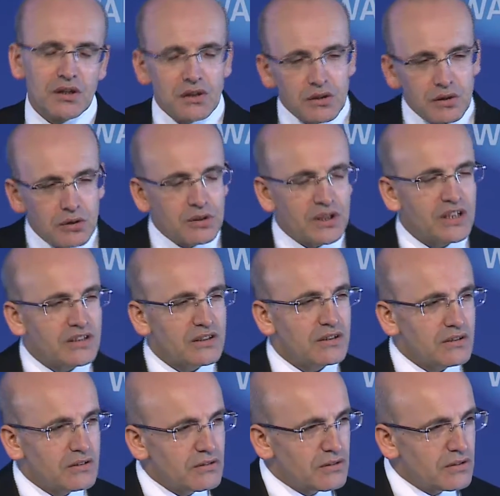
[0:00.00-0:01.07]
Look at
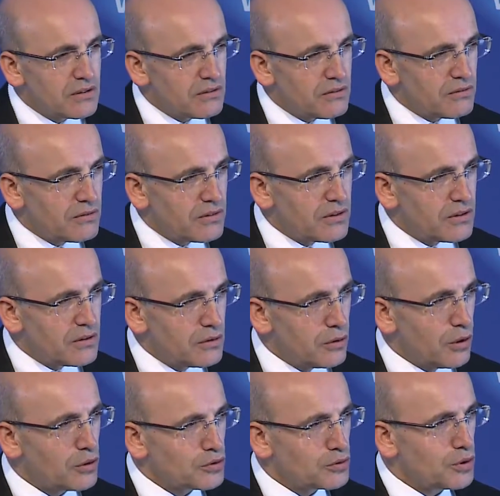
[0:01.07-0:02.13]

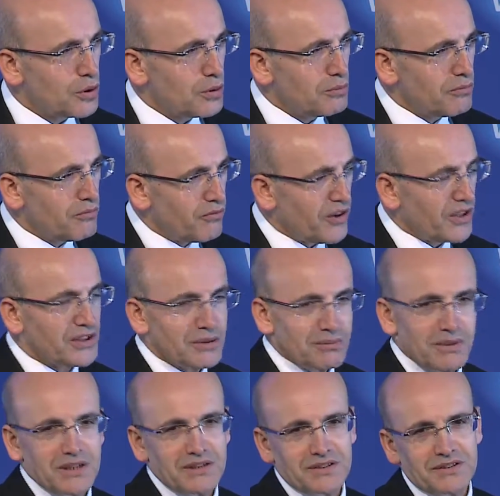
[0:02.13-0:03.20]
long-term
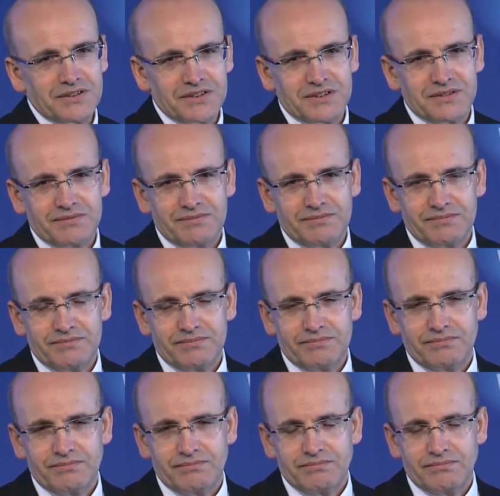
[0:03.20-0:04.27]
fundamentals.
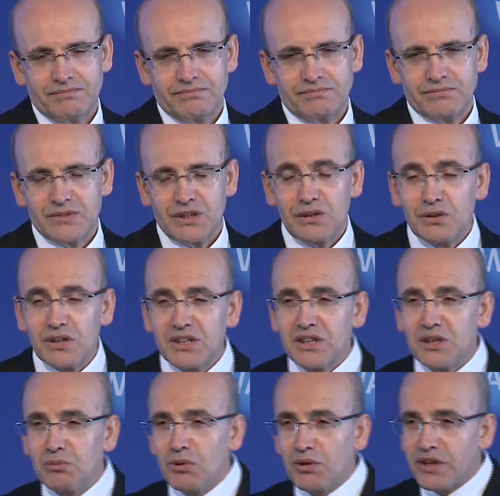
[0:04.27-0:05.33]
Look at
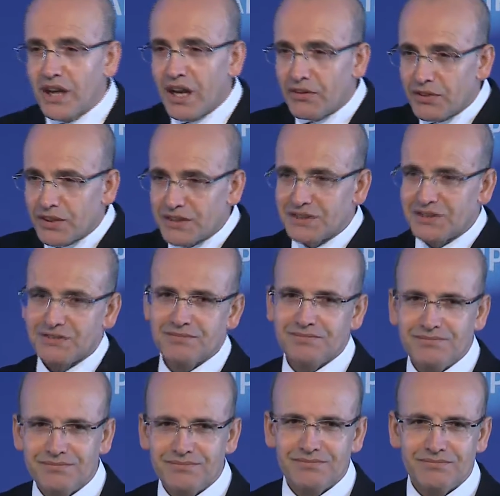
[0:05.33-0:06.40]
demographics.
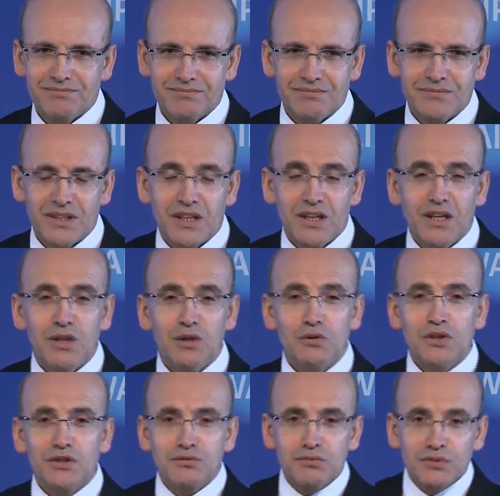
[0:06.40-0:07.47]
Look
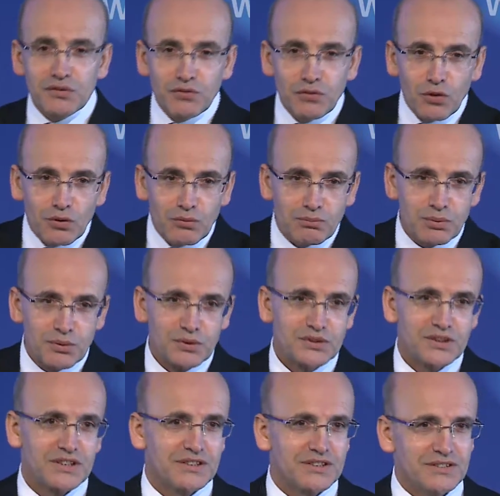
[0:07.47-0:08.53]
at reform
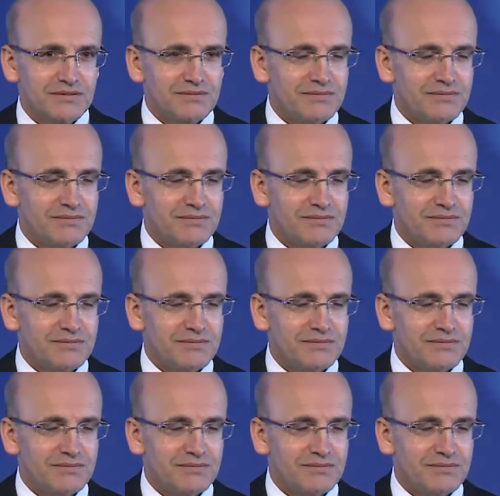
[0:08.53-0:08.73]
process.